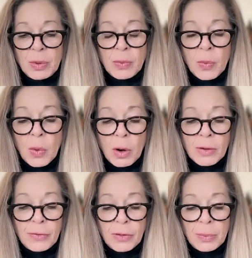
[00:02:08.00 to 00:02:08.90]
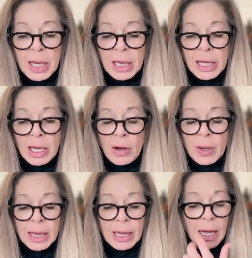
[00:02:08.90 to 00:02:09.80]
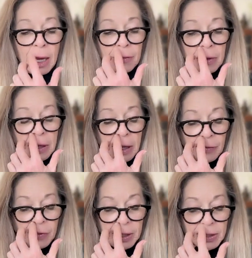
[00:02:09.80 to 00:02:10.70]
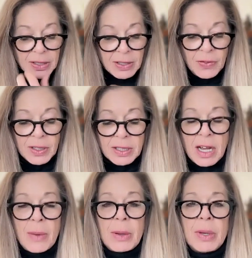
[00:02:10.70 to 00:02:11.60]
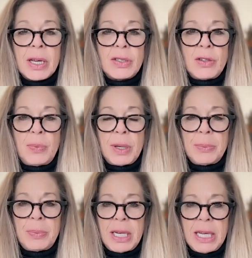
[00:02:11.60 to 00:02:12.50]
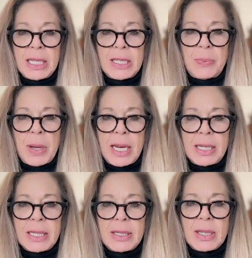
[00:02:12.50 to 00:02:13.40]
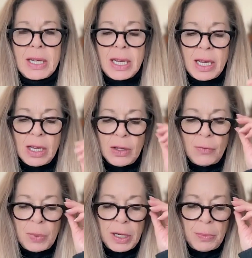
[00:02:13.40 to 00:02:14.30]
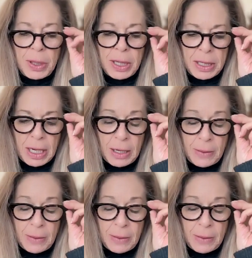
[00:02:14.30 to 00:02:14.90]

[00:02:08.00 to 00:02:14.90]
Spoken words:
reward for me, Leo, in love feels as if it's coming because you've been a bit independent. You've been a bit,